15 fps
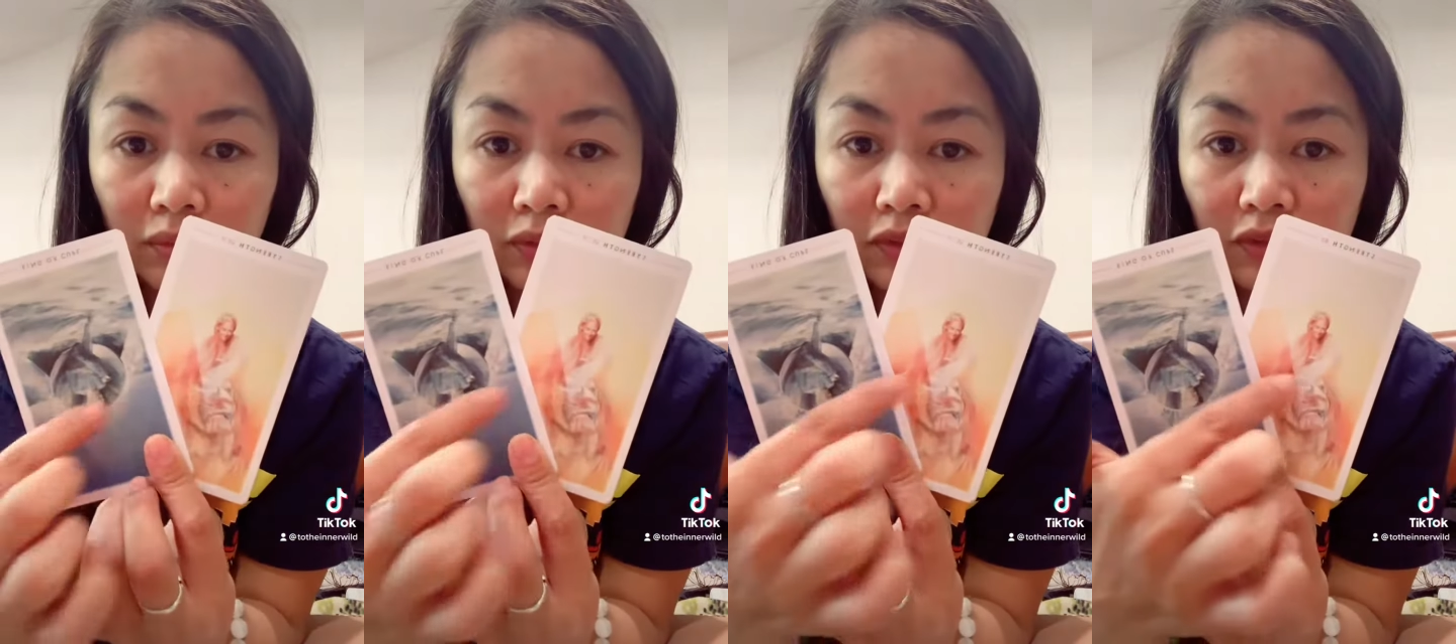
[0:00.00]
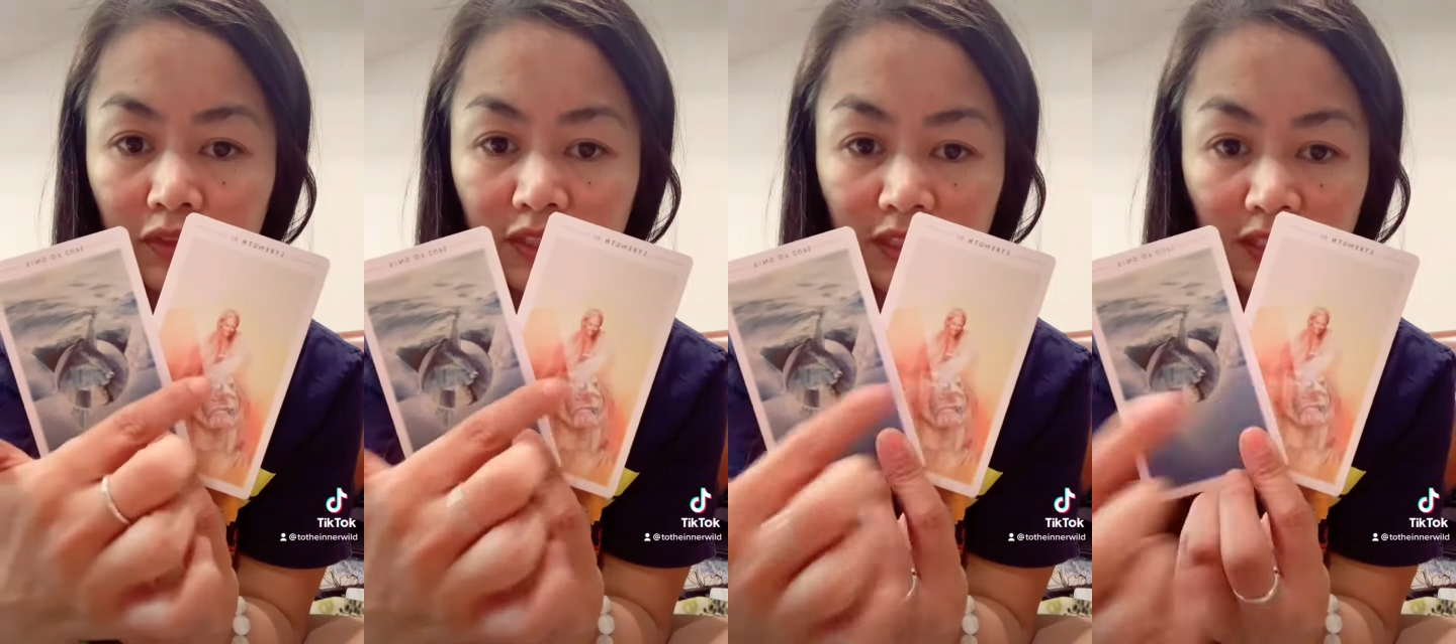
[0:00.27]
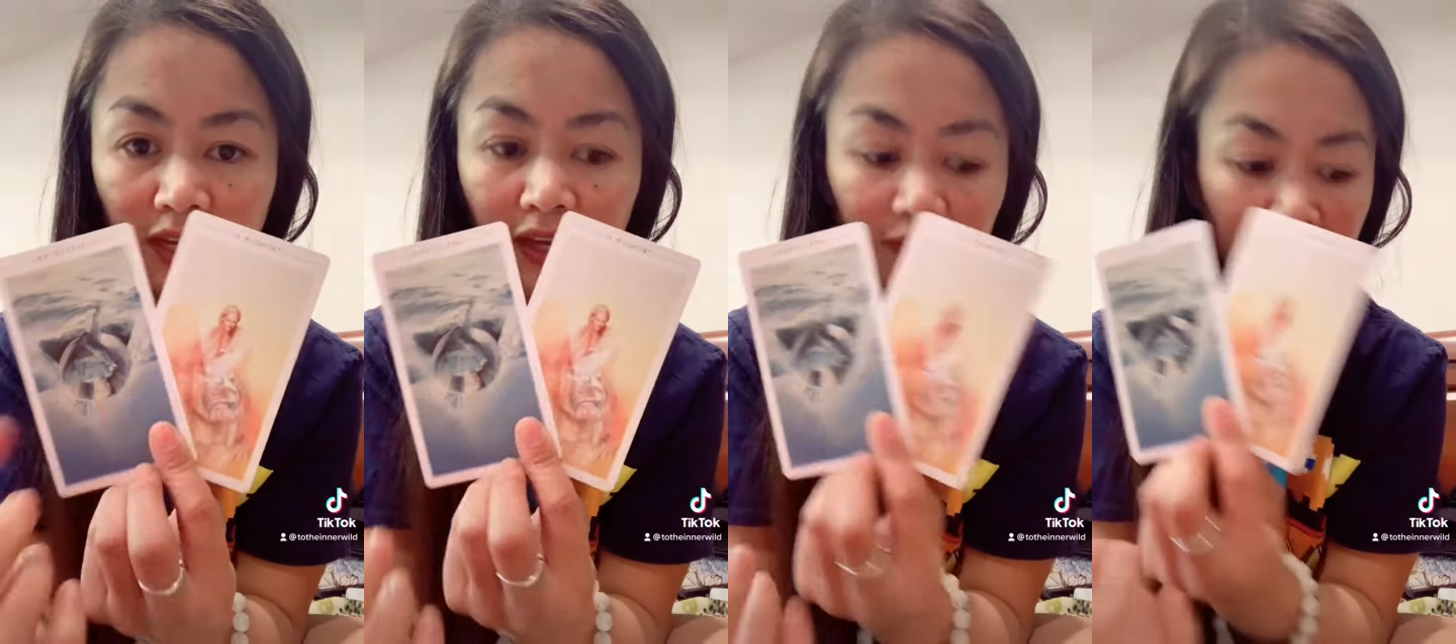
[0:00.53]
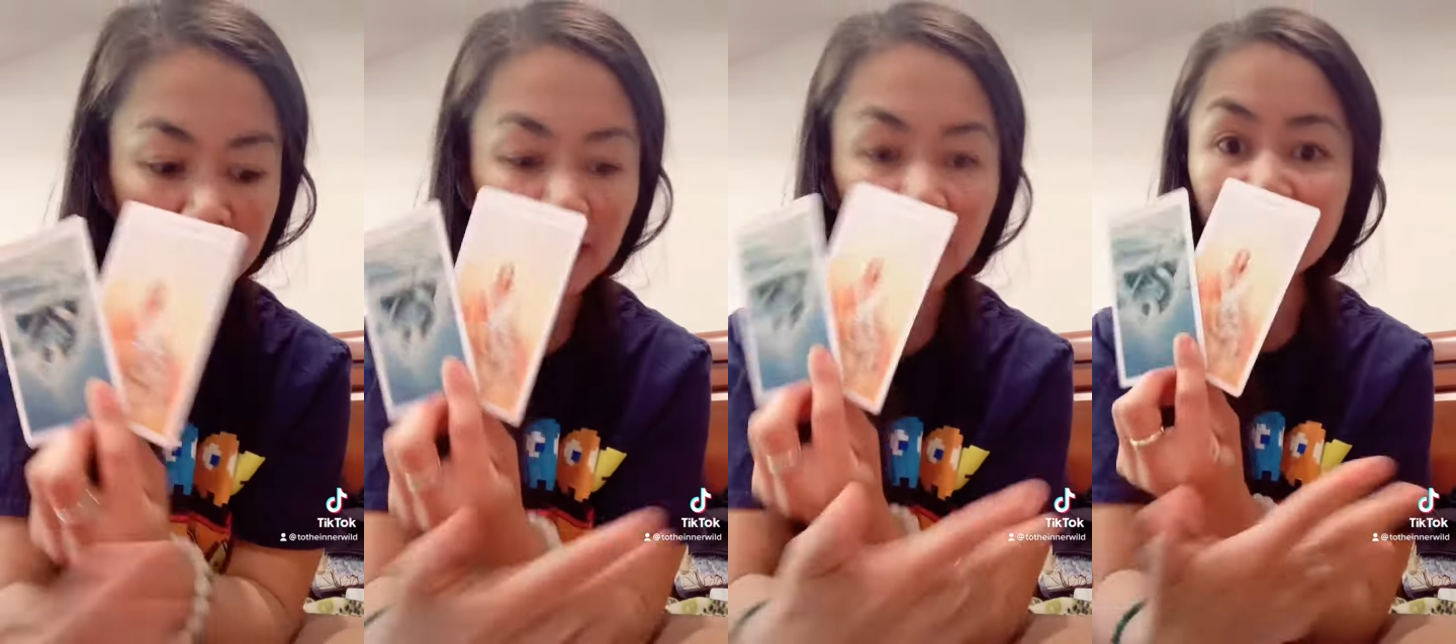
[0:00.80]
Do you see that?
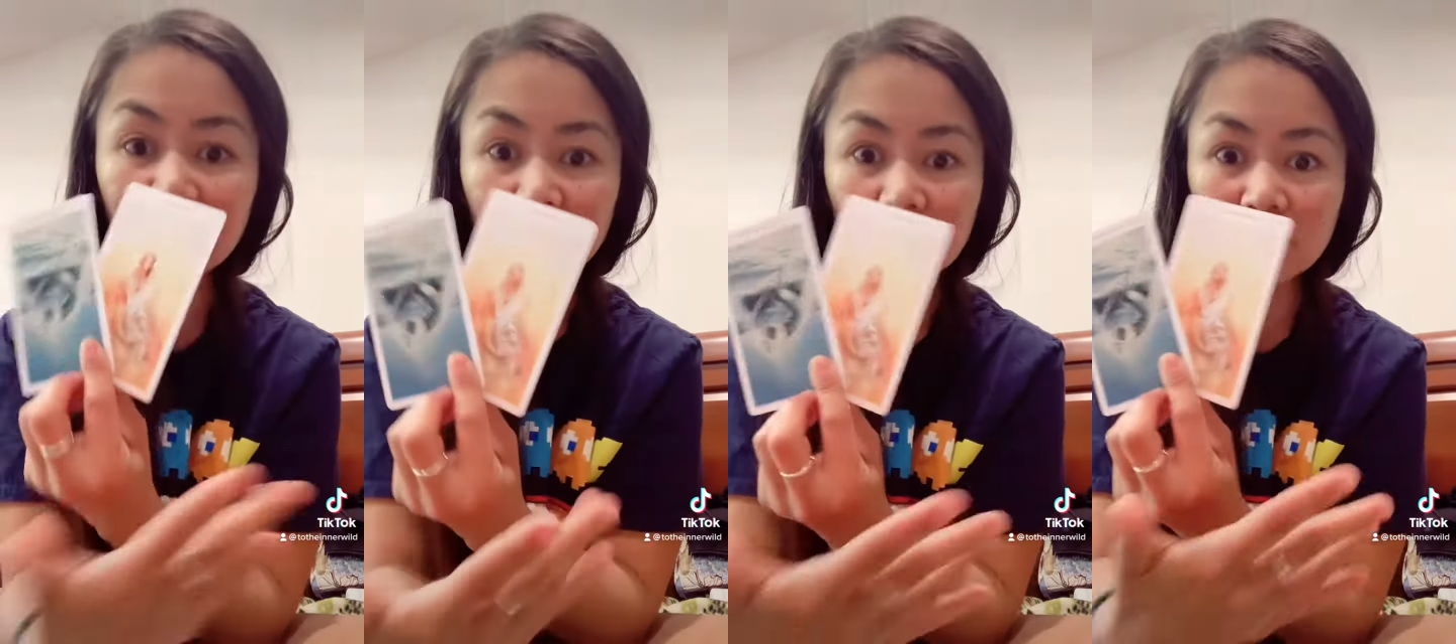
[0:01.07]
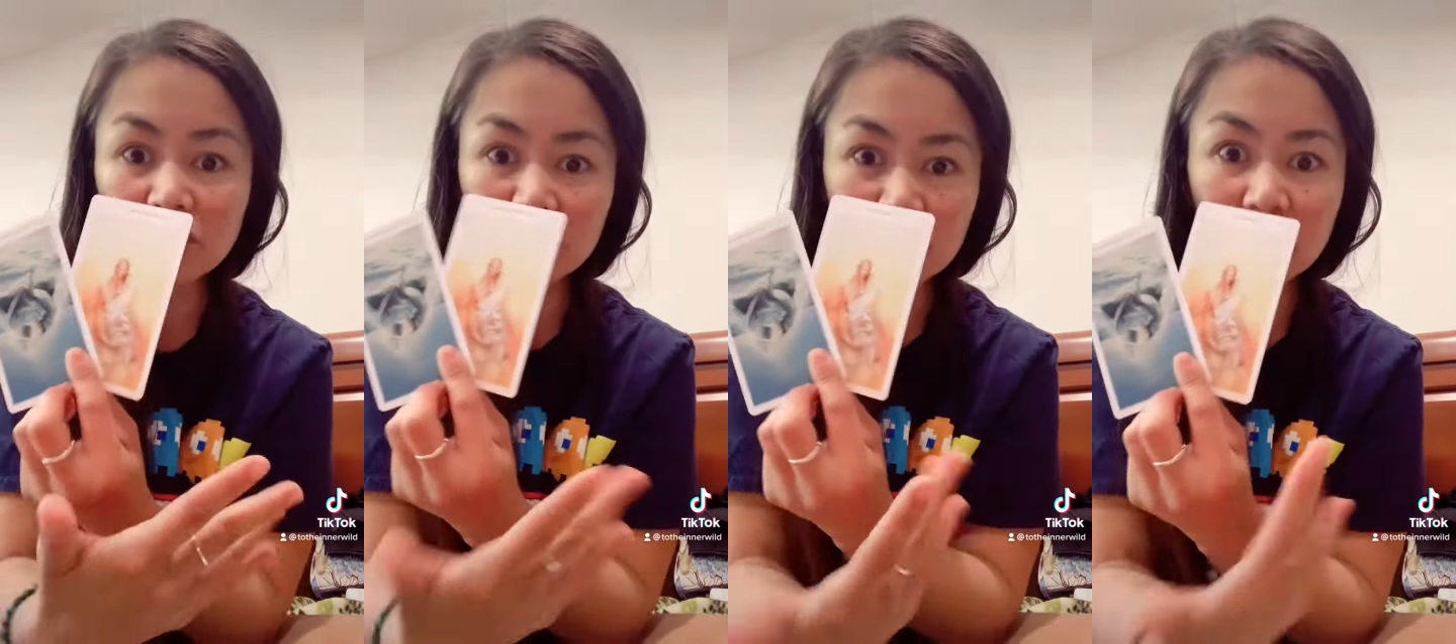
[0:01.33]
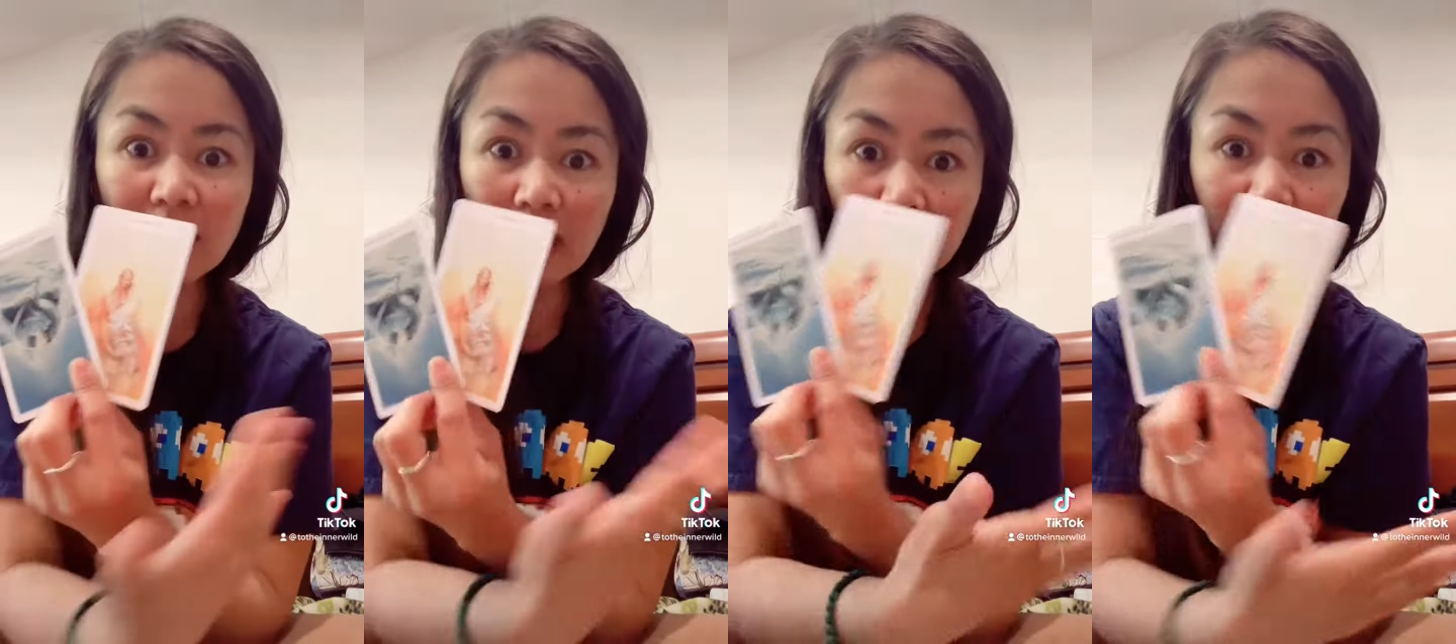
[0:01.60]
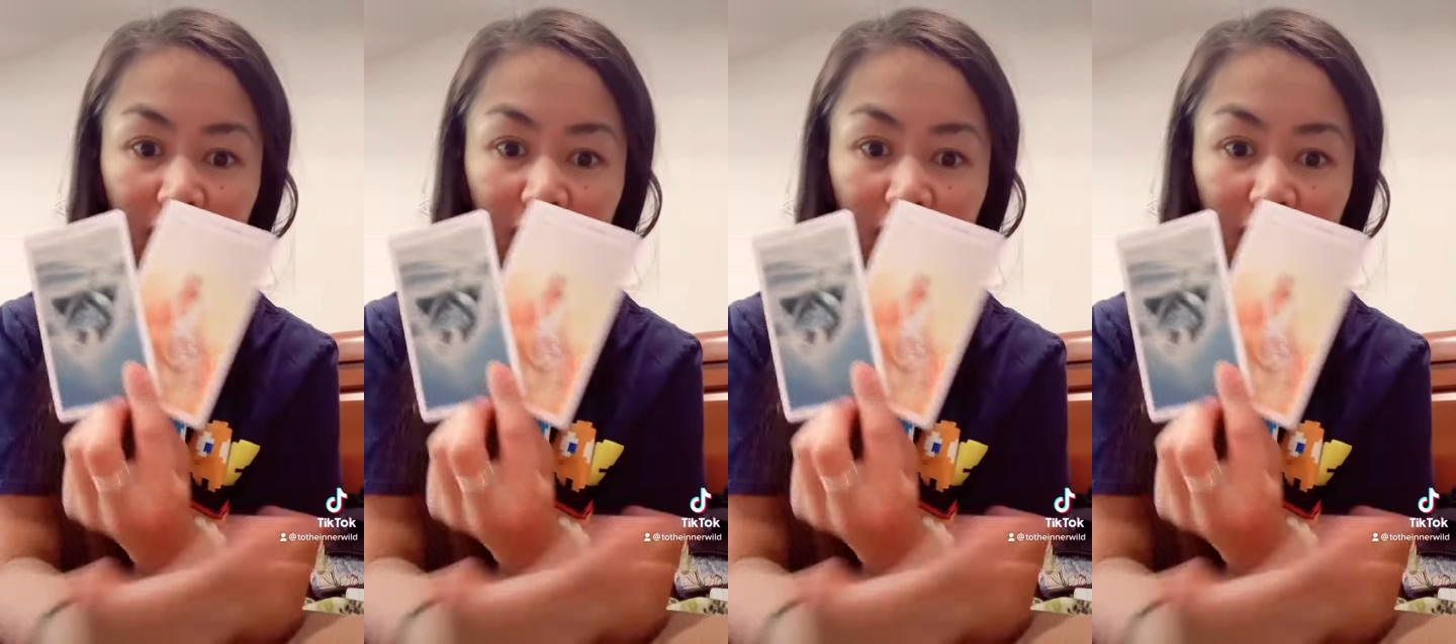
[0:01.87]
Like, do you see how